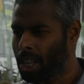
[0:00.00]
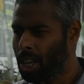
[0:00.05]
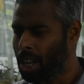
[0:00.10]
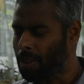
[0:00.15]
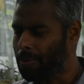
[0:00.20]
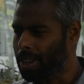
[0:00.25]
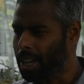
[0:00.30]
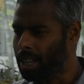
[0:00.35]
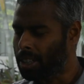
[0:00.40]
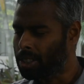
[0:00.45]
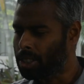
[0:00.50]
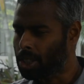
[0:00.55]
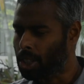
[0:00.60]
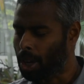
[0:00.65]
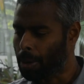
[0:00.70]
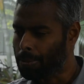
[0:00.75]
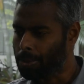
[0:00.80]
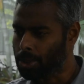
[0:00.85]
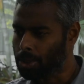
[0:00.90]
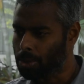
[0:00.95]
We had Sham
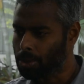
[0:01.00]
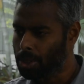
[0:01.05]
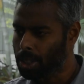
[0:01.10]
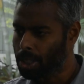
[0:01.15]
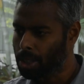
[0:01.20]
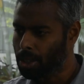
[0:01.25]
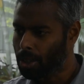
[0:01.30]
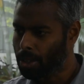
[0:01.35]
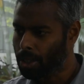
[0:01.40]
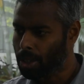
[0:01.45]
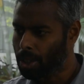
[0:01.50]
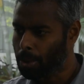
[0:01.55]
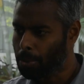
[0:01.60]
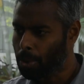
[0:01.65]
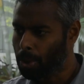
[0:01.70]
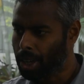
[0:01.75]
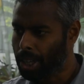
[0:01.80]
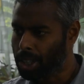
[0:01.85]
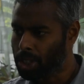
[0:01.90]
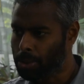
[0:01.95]
Sundar talking
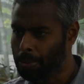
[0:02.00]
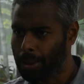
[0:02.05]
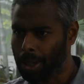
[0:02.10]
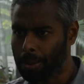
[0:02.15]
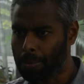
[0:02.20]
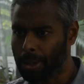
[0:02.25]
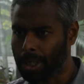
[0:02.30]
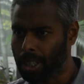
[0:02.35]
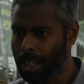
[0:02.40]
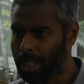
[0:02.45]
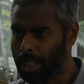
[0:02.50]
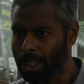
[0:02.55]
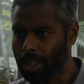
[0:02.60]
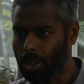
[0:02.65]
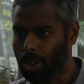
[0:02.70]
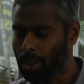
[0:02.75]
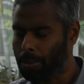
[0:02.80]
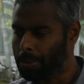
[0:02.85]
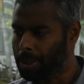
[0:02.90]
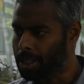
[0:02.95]
about experimental
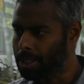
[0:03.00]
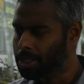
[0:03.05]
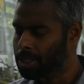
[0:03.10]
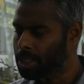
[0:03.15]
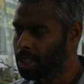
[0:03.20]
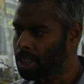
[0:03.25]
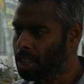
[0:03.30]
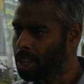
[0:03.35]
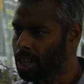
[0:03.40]
economics.